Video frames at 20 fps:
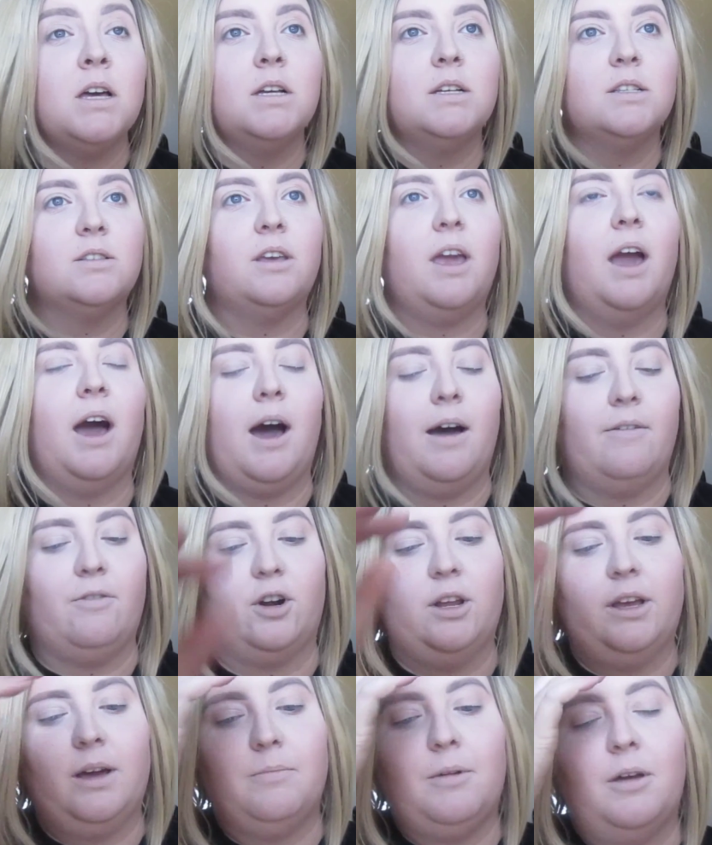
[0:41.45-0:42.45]
So yeah, I've already
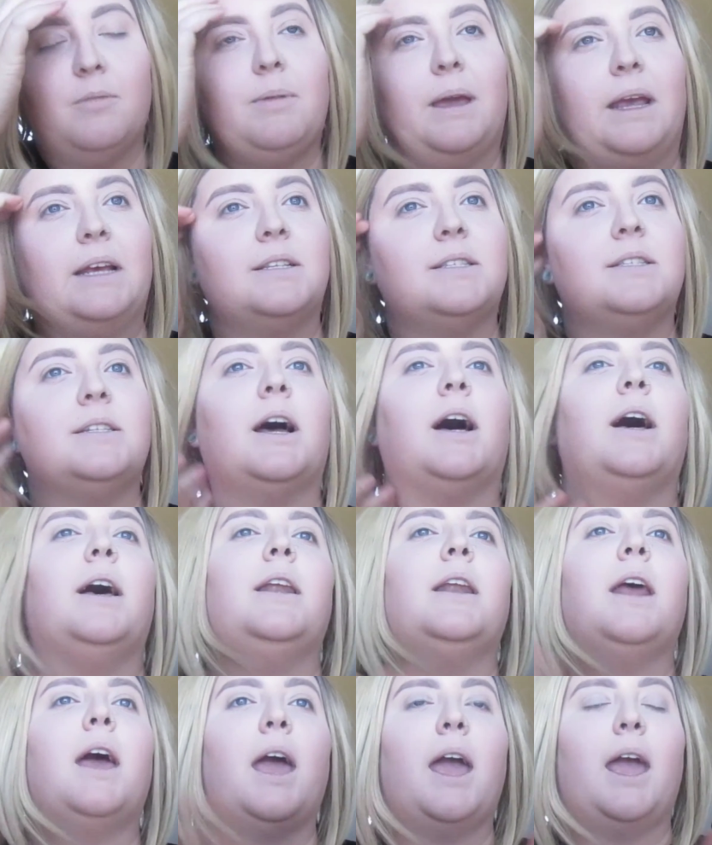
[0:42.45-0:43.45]
got my base
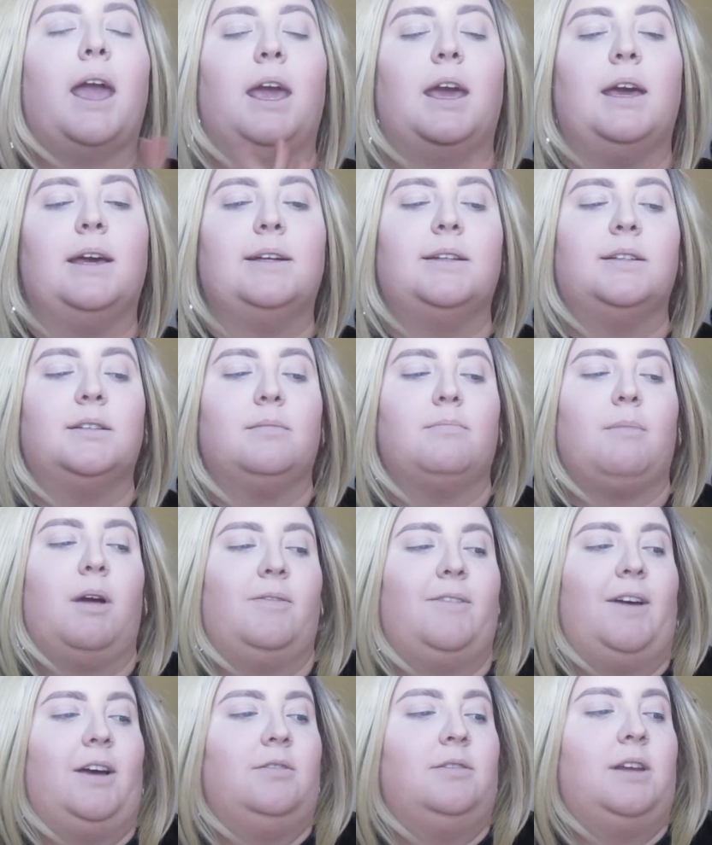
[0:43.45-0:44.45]
done and my
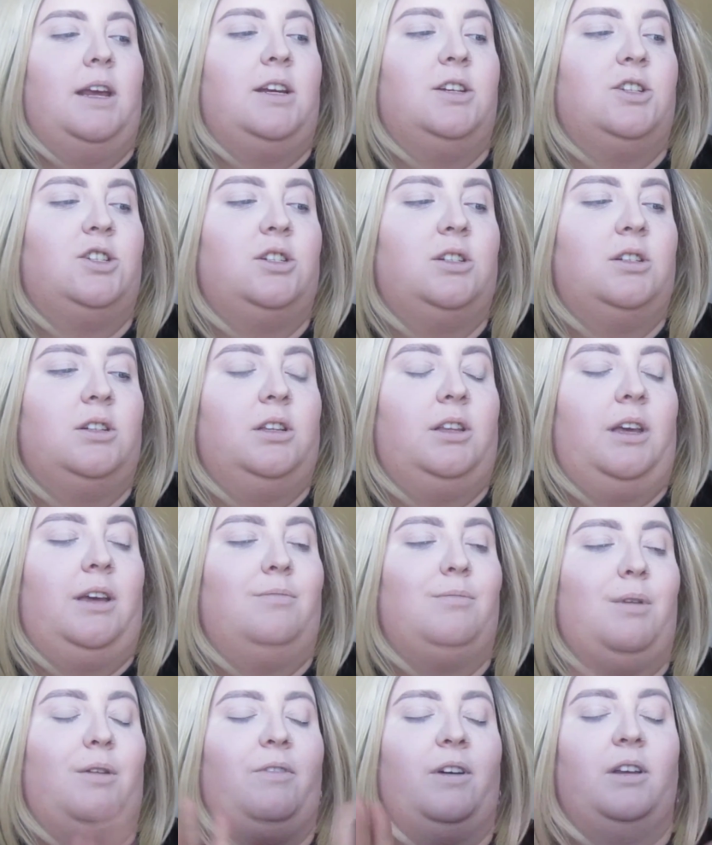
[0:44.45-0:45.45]
foundation,
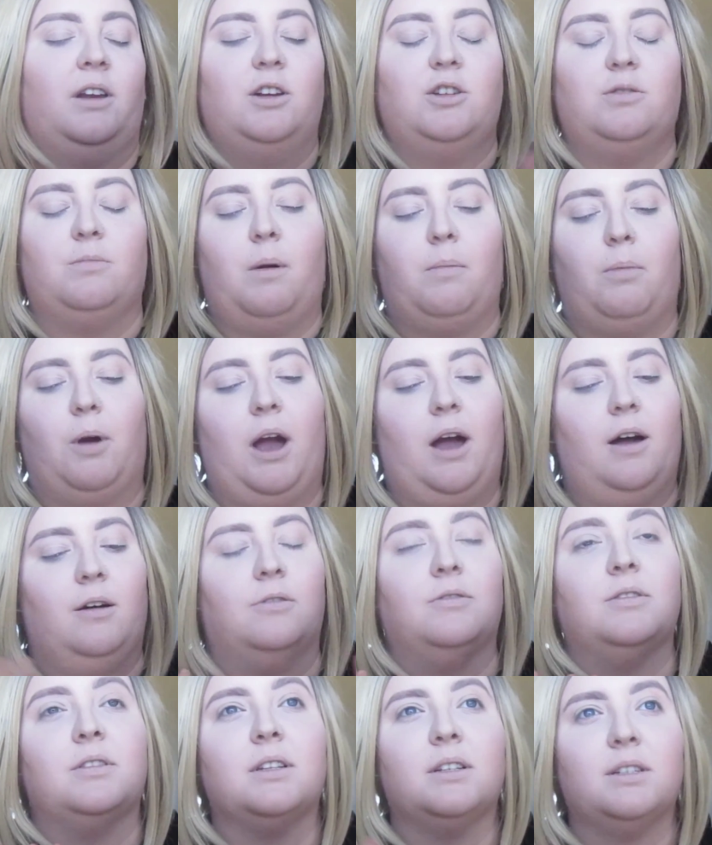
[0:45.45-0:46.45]
my
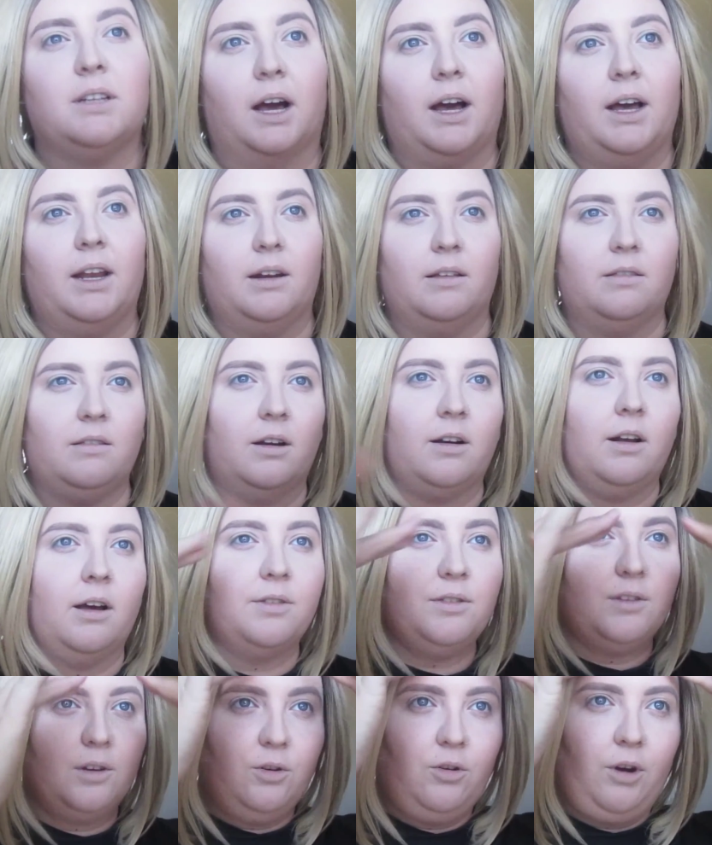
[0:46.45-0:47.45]
brows done. They're not
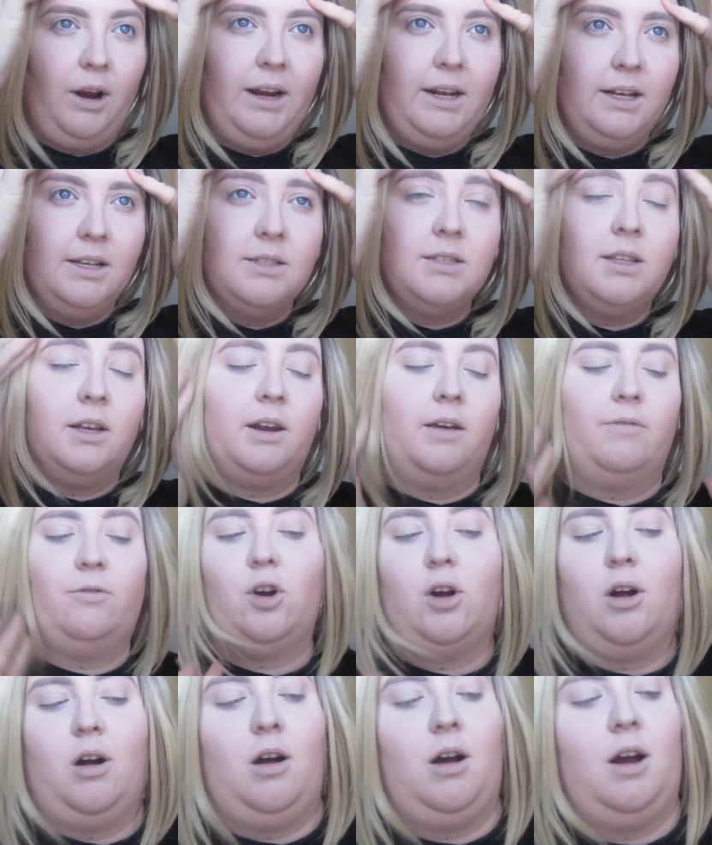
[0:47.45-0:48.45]
the greatest, they never
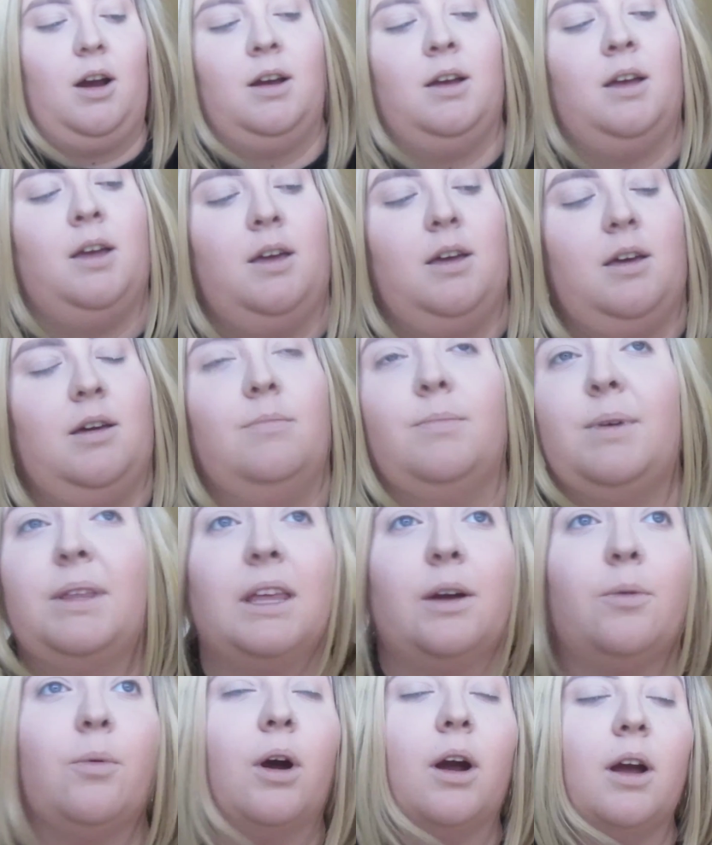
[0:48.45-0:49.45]
are, but they
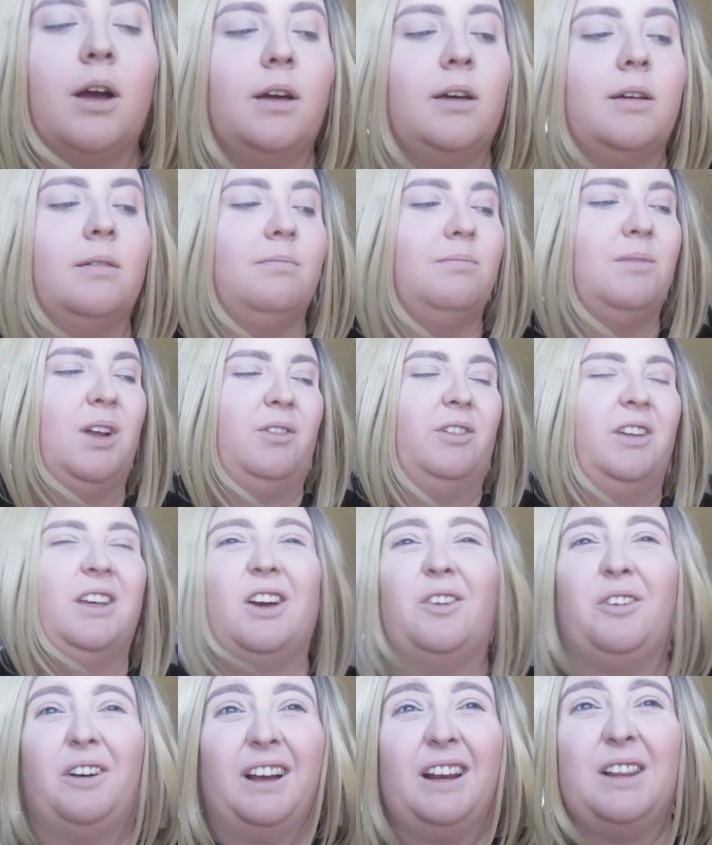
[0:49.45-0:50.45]
work. Not really
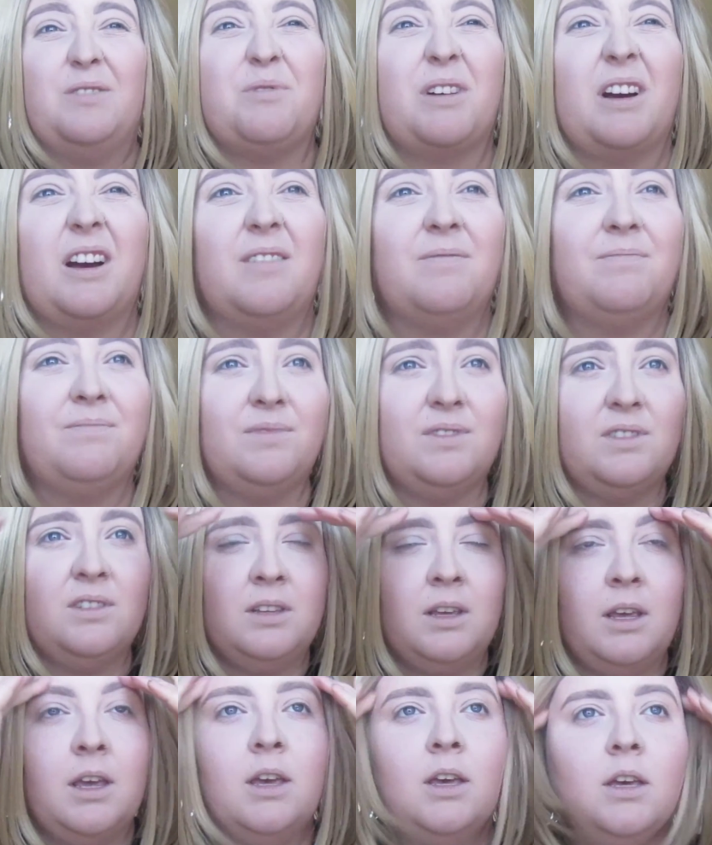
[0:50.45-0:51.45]
going anywhere.
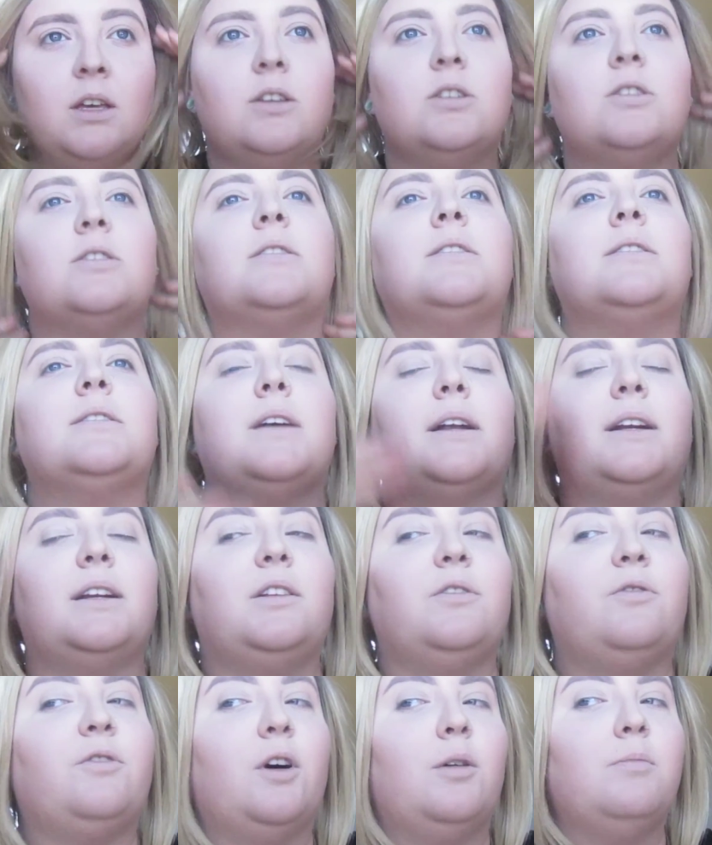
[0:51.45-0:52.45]
Just decided to
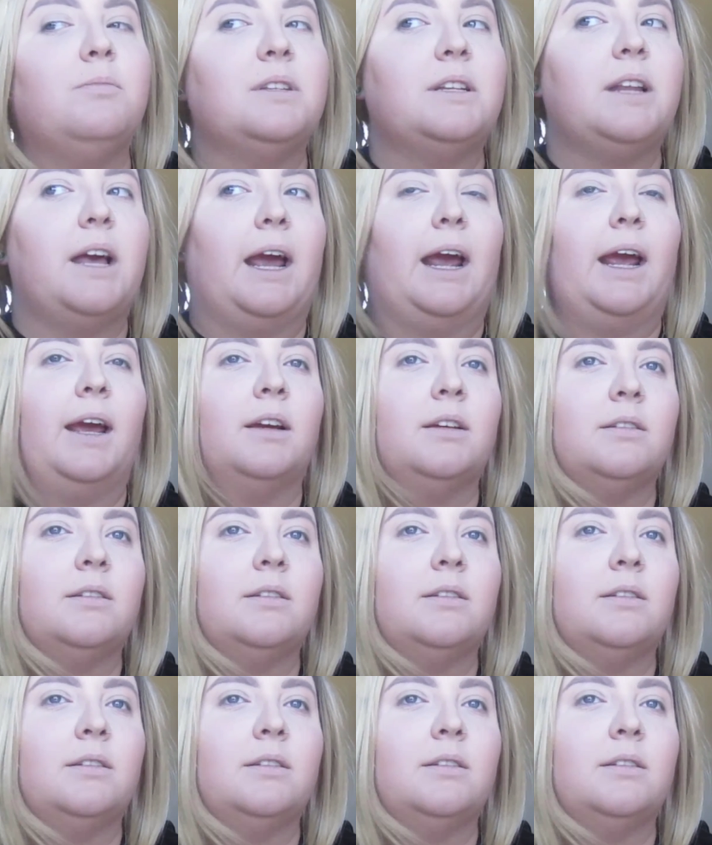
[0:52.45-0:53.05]
film today.